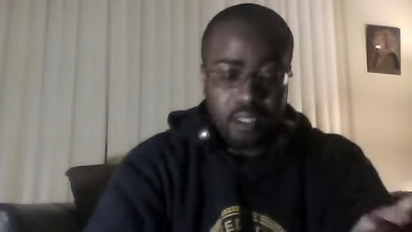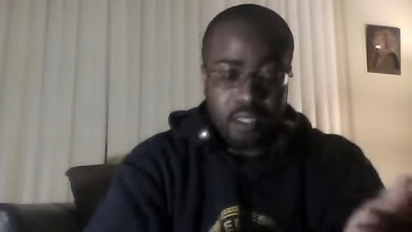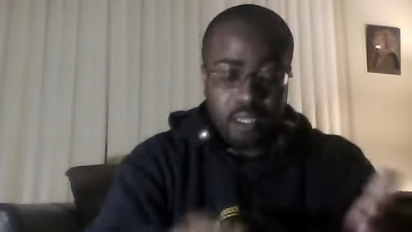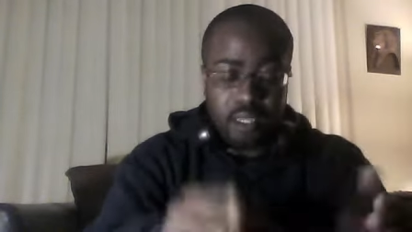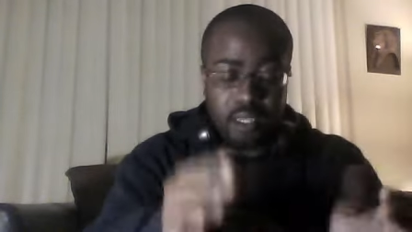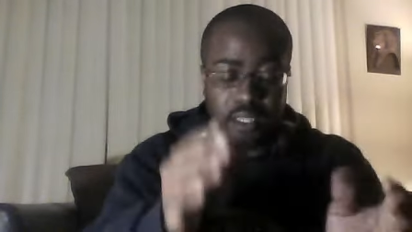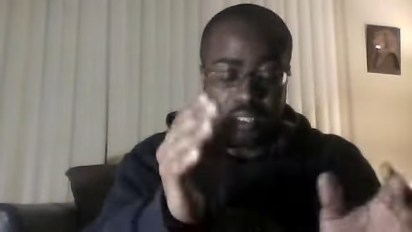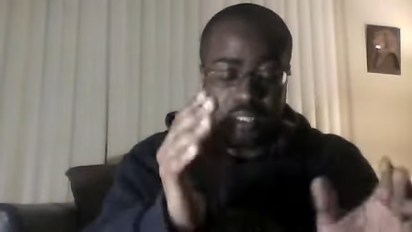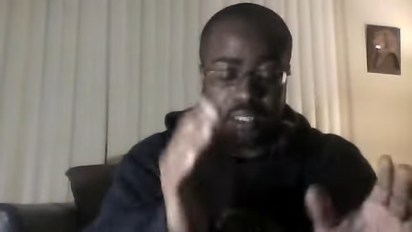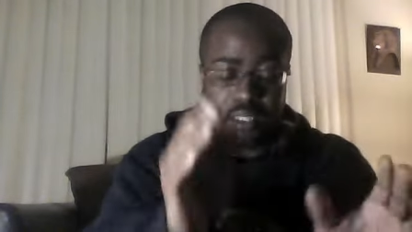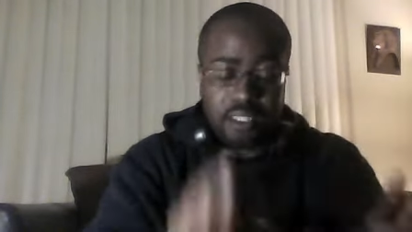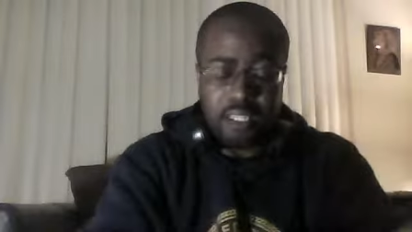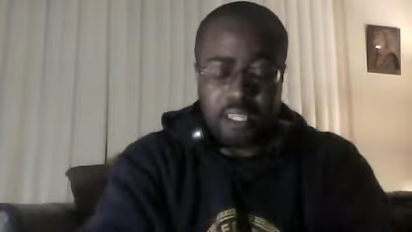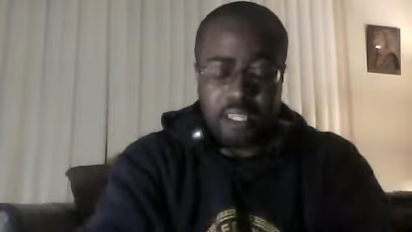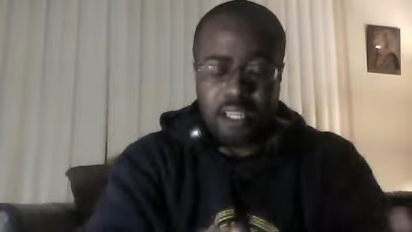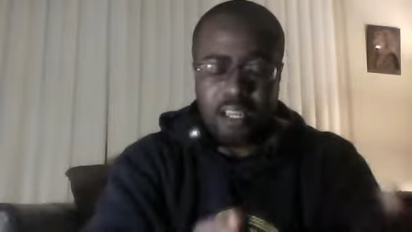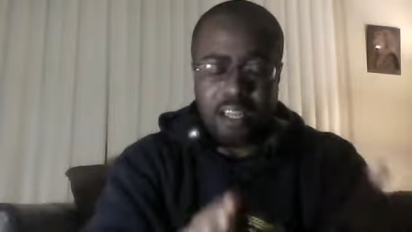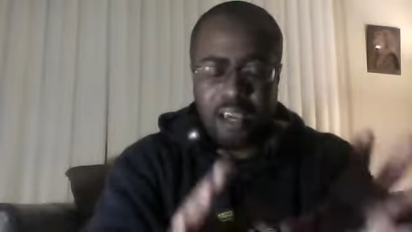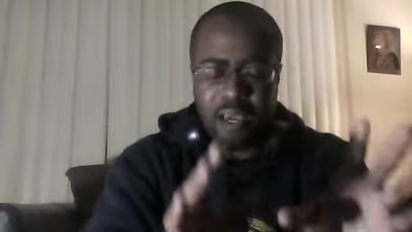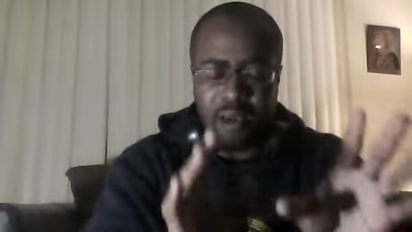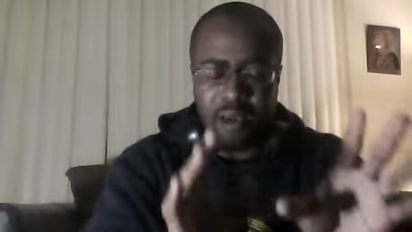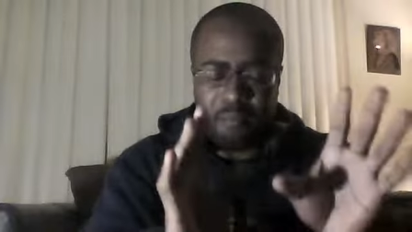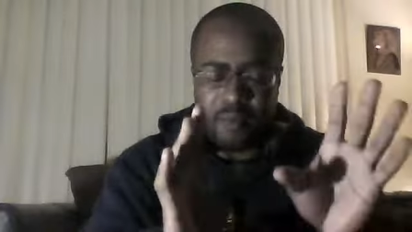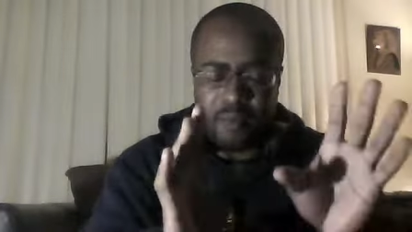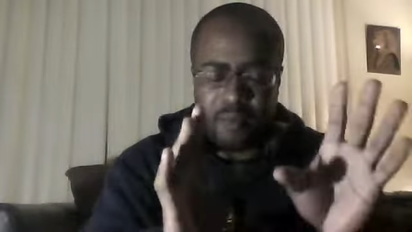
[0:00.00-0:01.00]
and again,
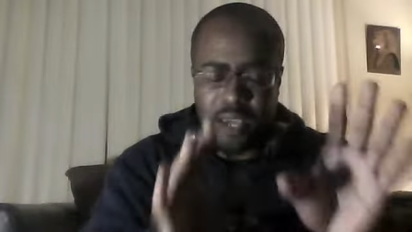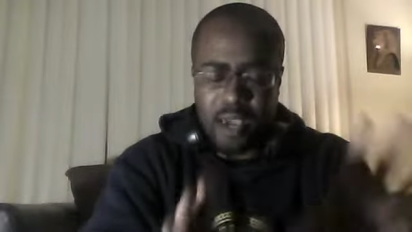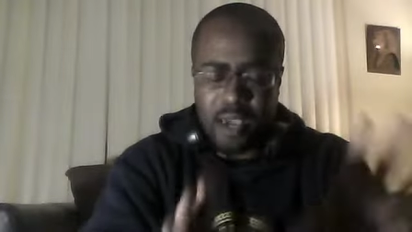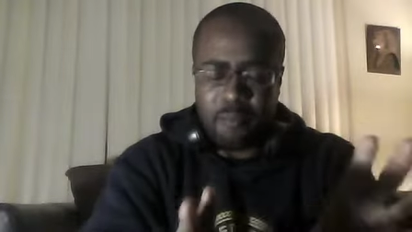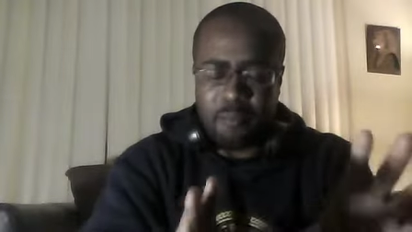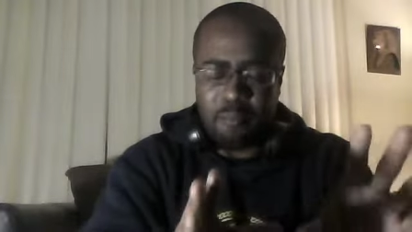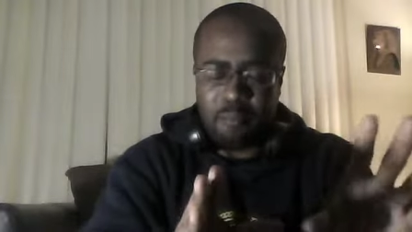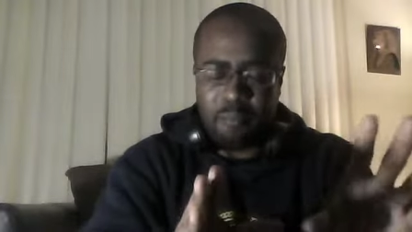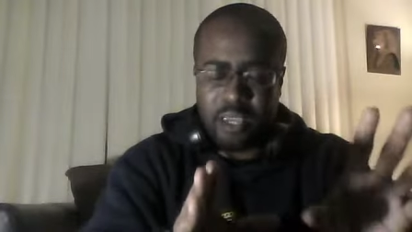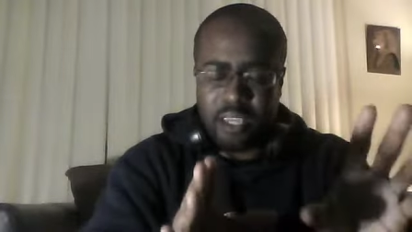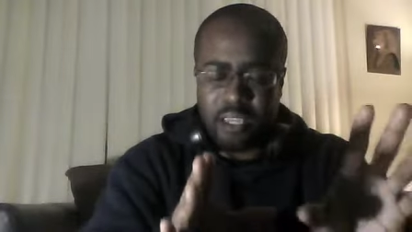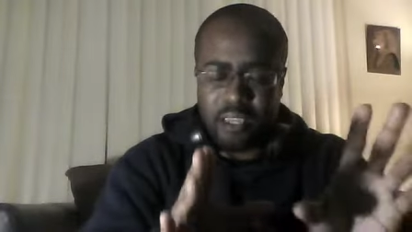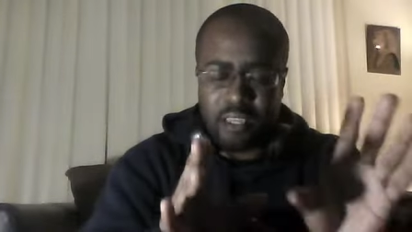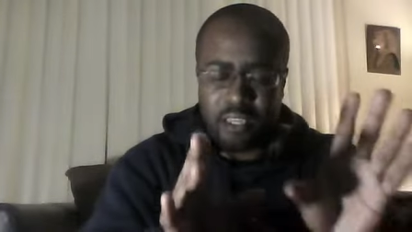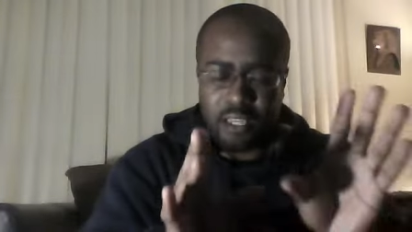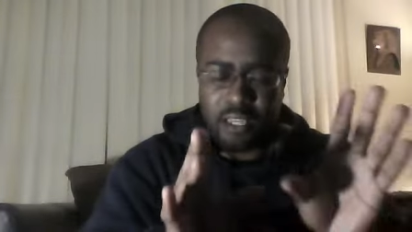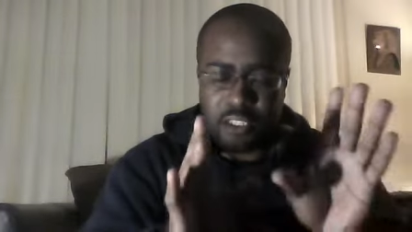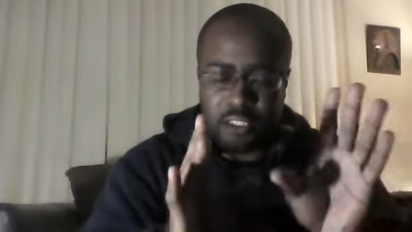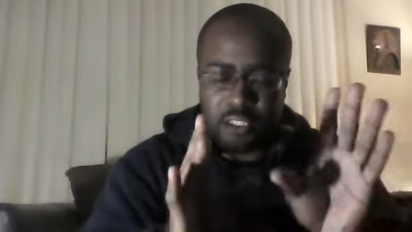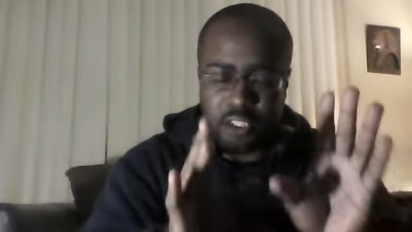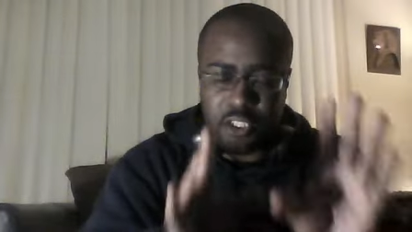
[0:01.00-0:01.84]
I'm not making a